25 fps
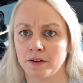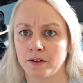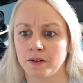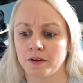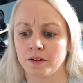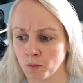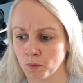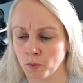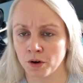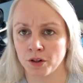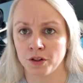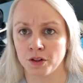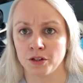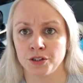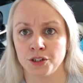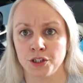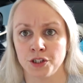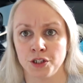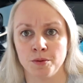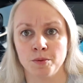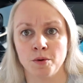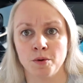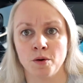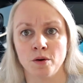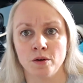on one of the
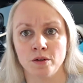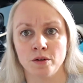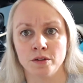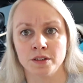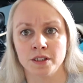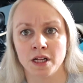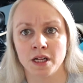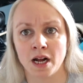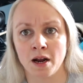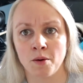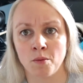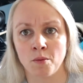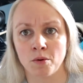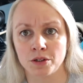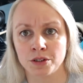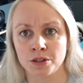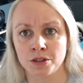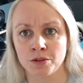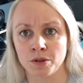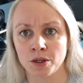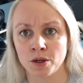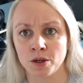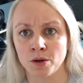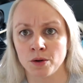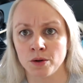Zoom calls that I watched a
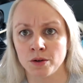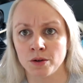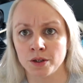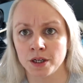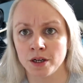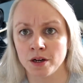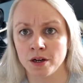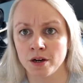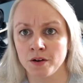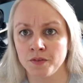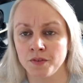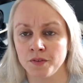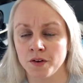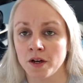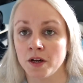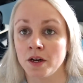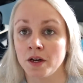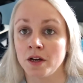recording of,